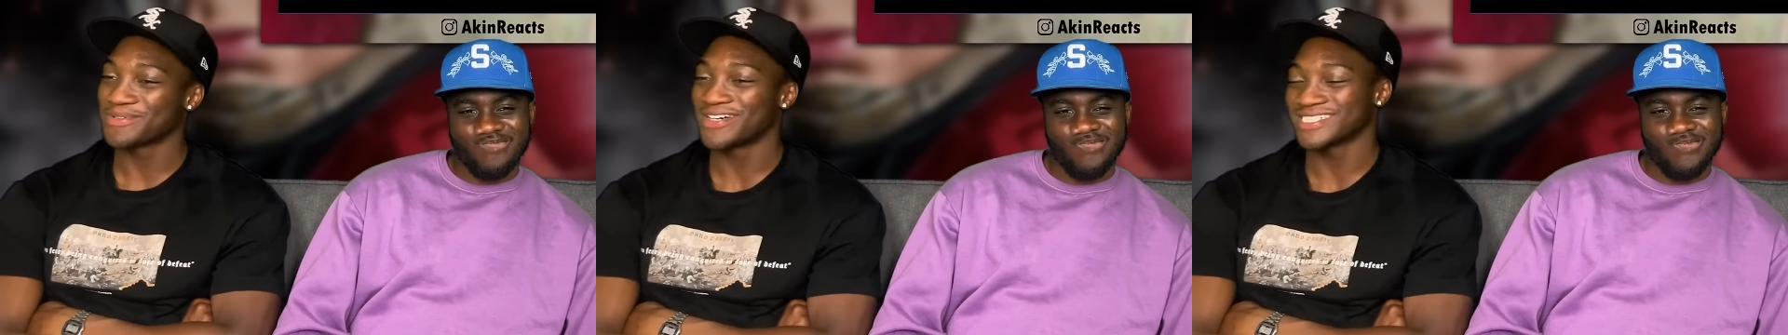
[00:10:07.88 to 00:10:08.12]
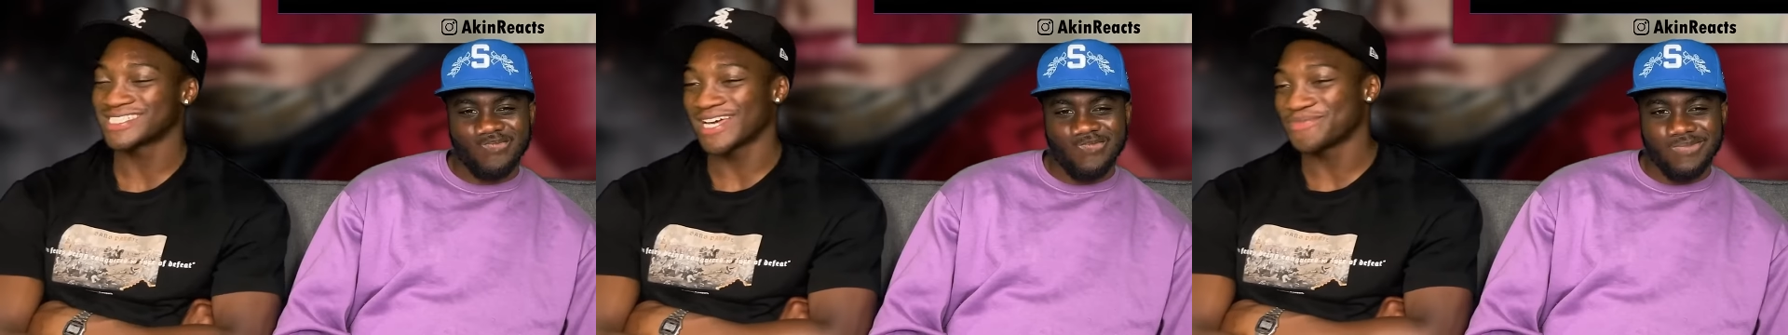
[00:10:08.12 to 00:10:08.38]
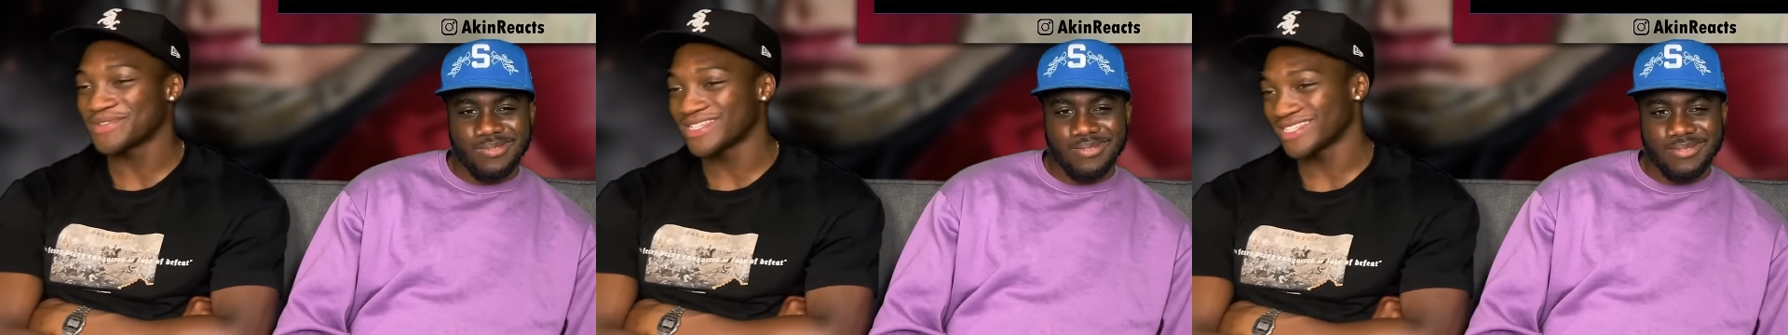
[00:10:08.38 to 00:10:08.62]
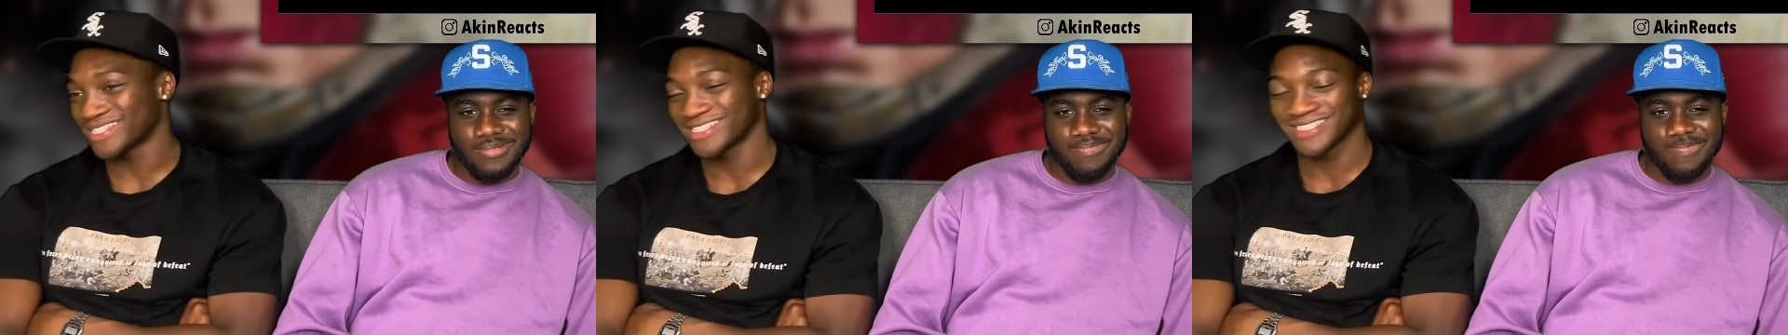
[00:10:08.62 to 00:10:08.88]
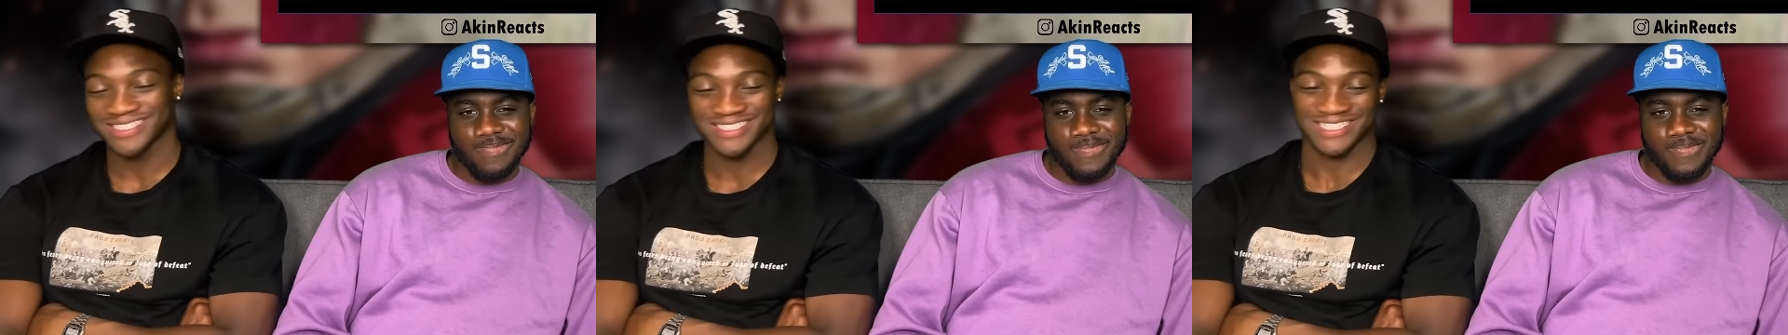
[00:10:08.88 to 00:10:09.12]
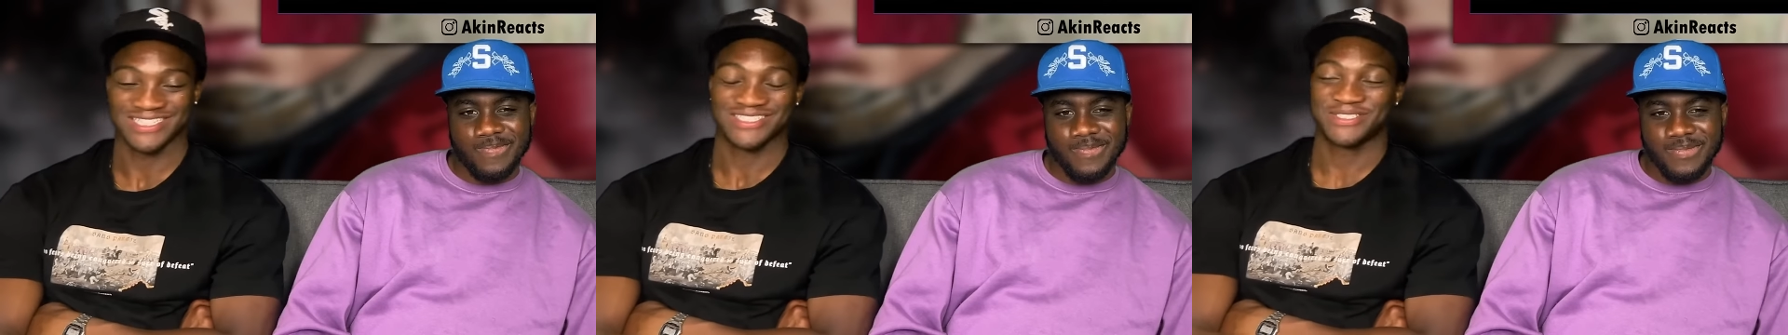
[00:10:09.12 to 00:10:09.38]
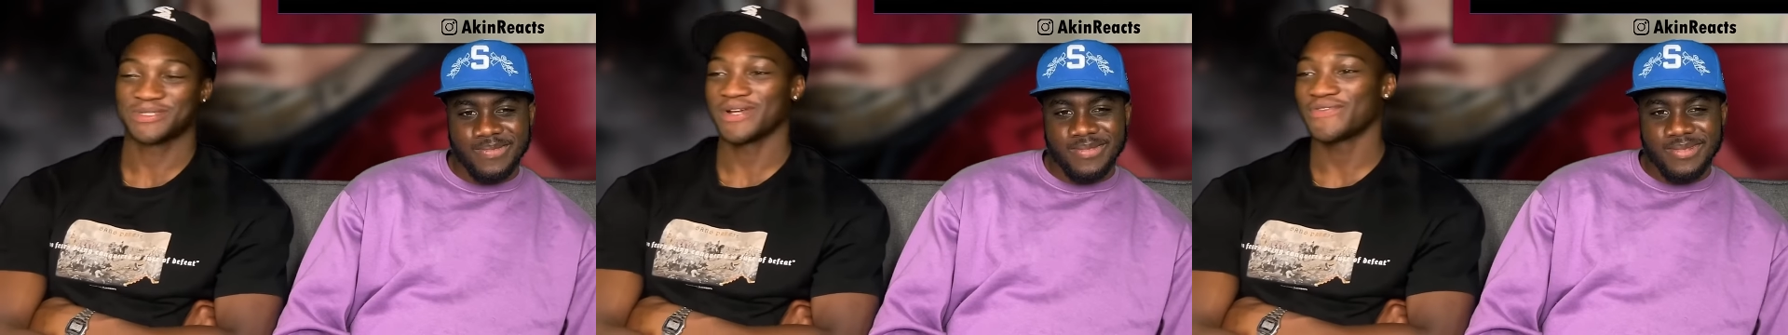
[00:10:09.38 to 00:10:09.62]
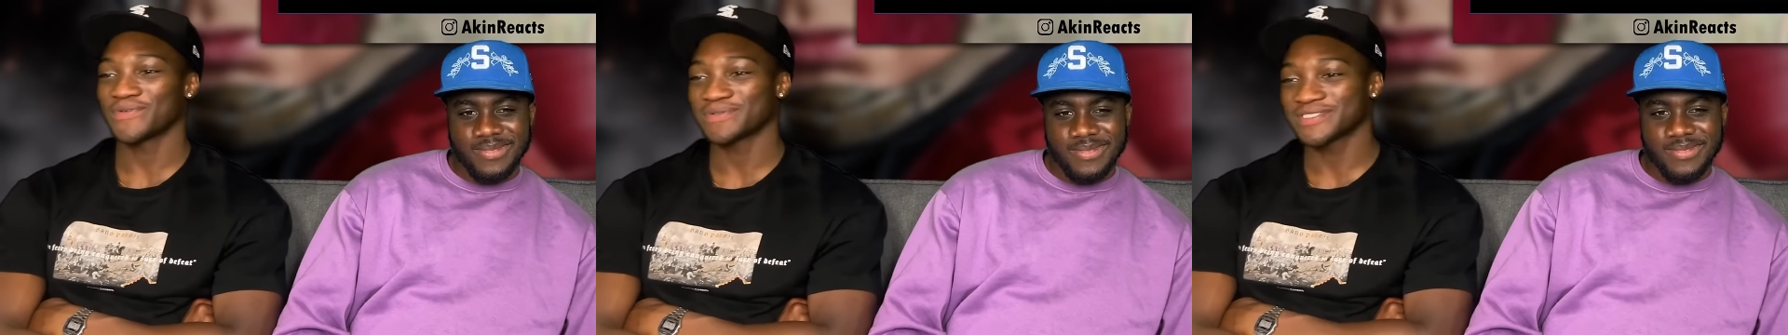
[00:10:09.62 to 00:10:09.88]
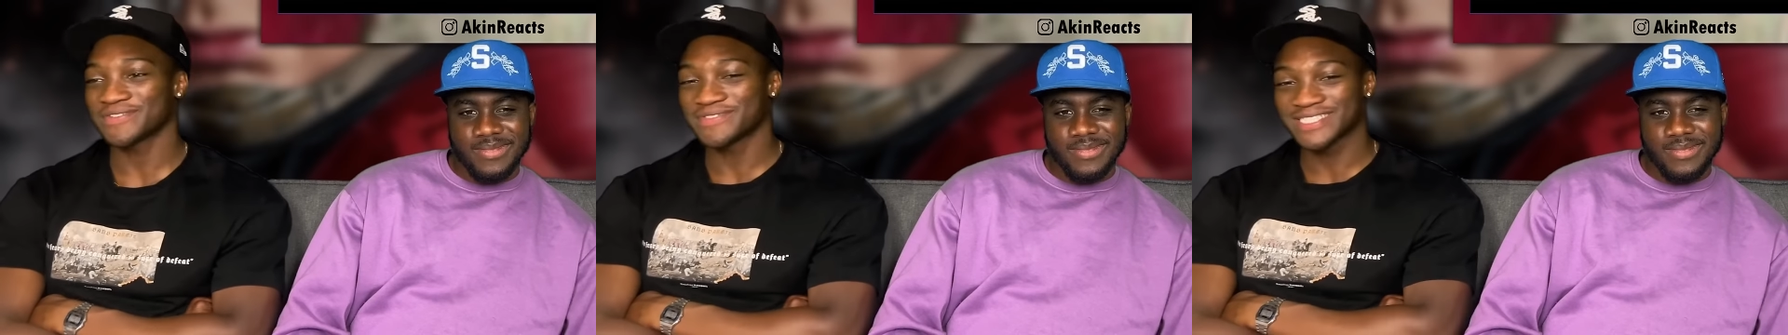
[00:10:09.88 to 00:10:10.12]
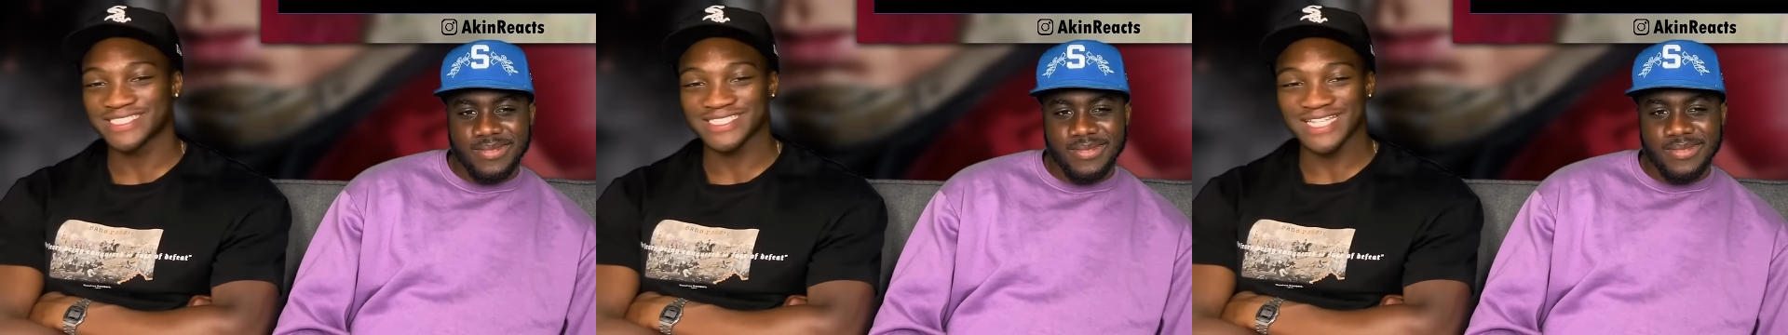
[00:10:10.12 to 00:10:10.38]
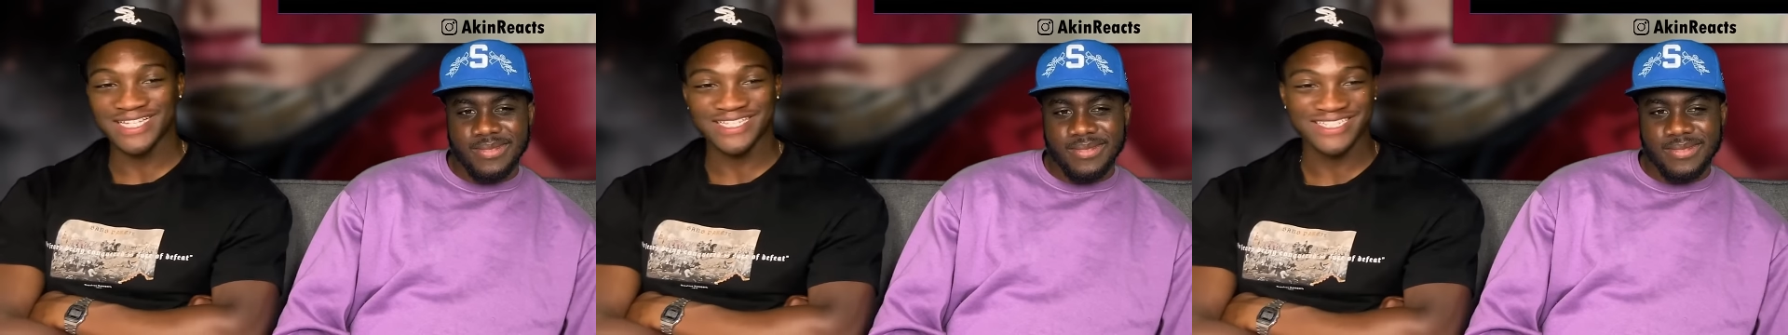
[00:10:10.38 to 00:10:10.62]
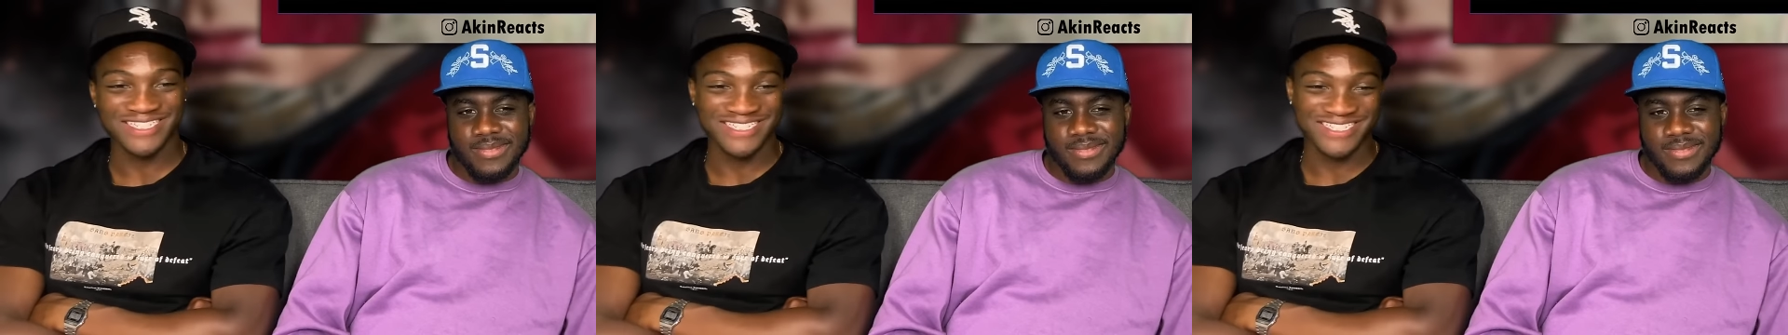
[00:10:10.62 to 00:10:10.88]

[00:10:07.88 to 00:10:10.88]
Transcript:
Speaker 1: Bronx like me. Straight from seventy-second.